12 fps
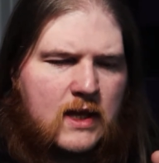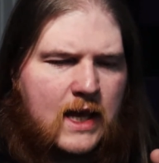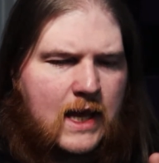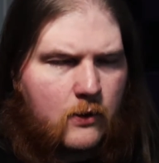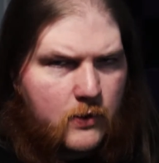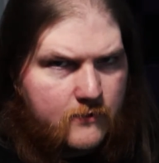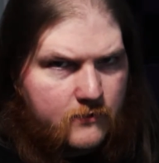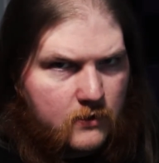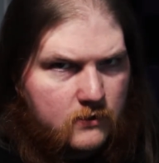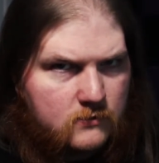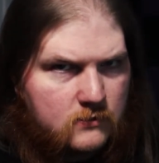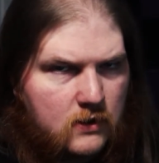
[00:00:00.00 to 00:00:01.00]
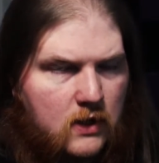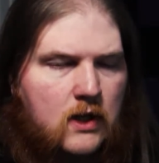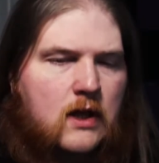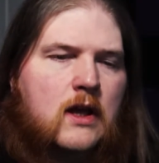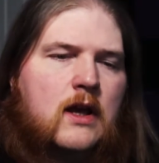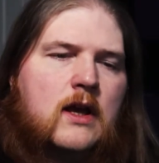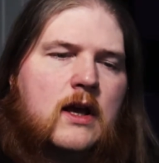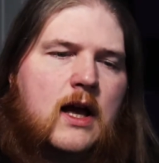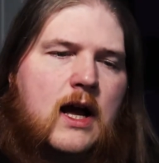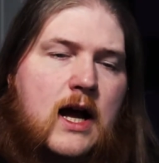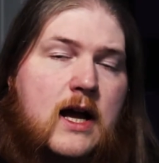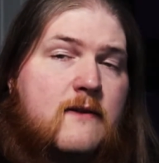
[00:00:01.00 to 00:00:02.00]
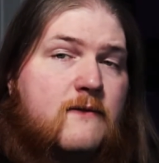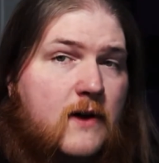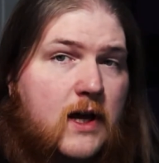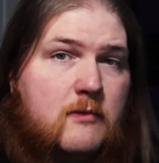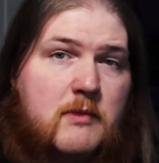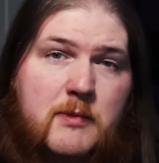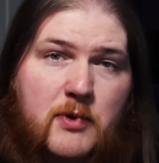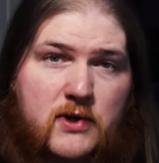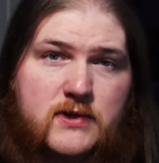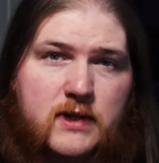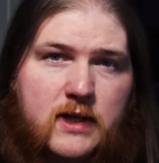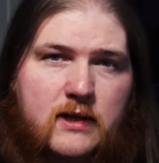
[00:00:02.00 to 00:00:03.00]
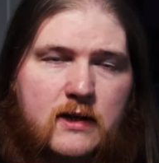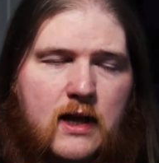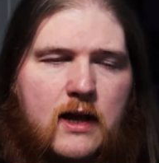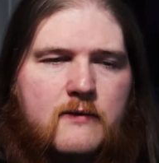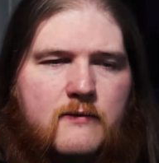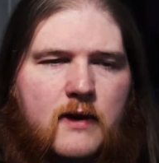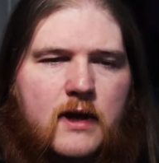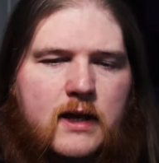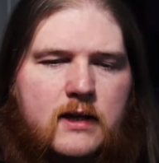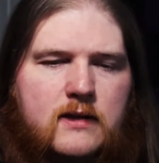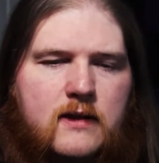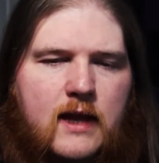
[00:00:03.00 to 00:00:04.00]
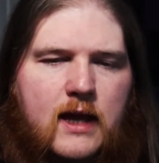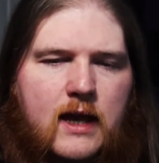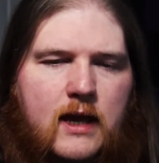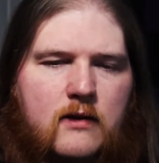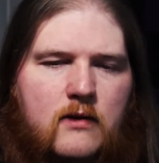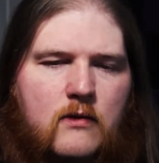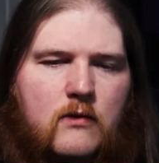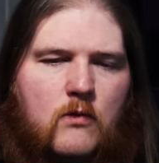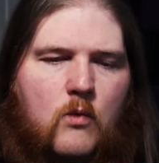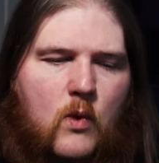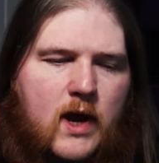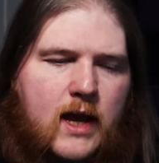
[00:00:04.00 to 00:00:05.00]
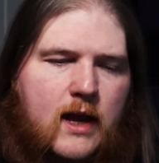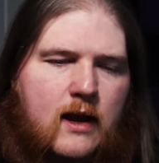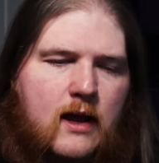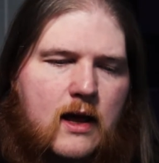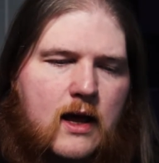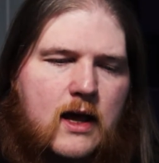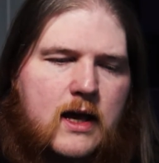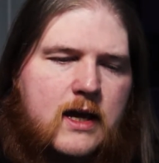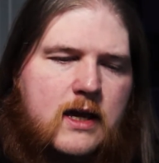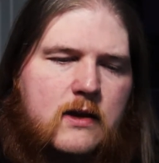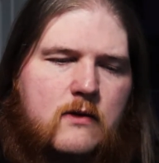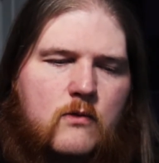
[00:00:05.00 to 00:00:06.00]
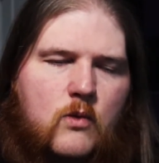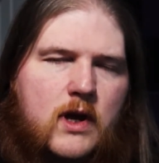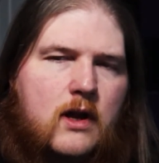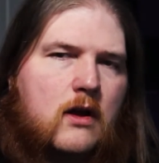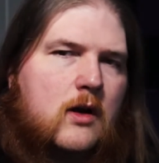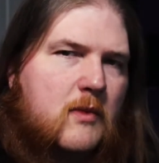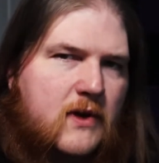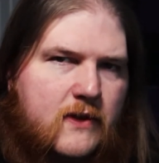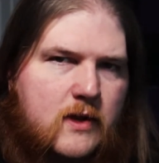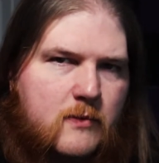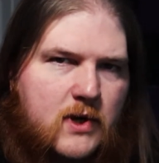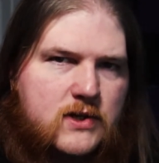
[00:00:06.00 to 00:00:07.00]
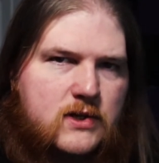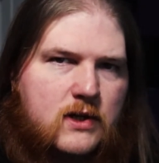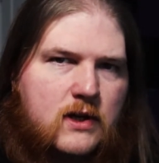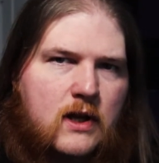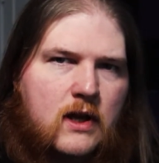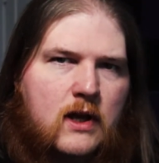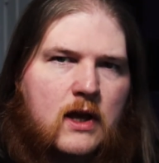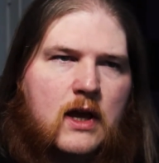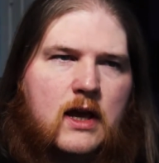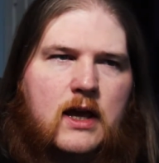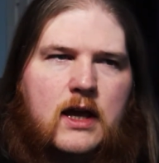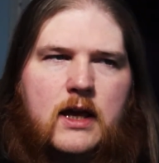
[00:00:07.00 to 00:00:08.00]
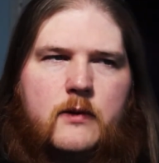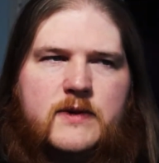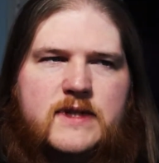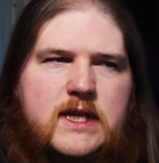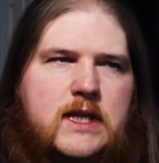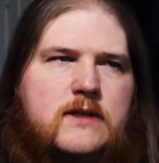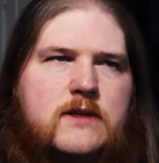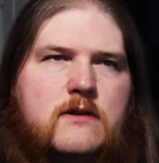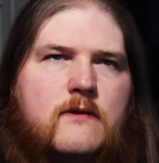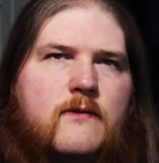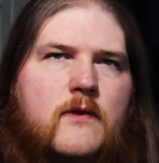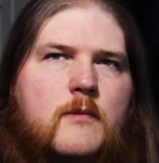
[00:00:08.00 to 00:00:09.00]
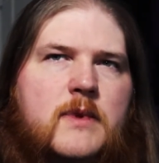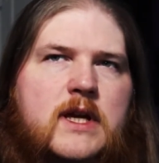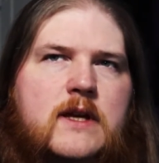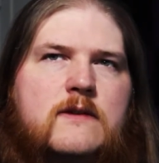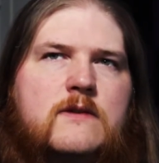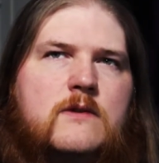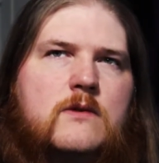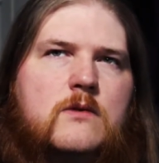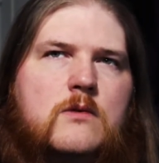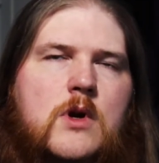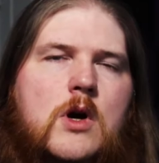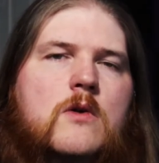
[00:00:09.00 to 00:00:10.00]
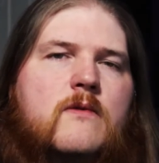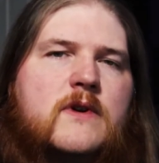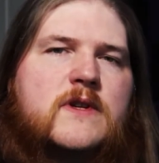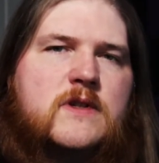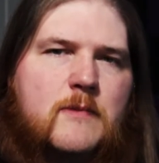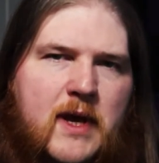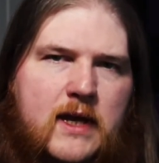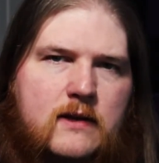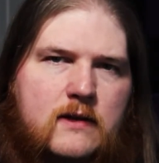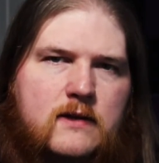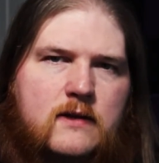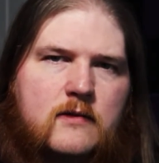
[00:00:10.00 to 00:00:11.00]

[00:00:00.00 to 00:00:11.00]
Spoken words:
However, me personally, I find that when I went on a monthly budget, it was easier for me to overspend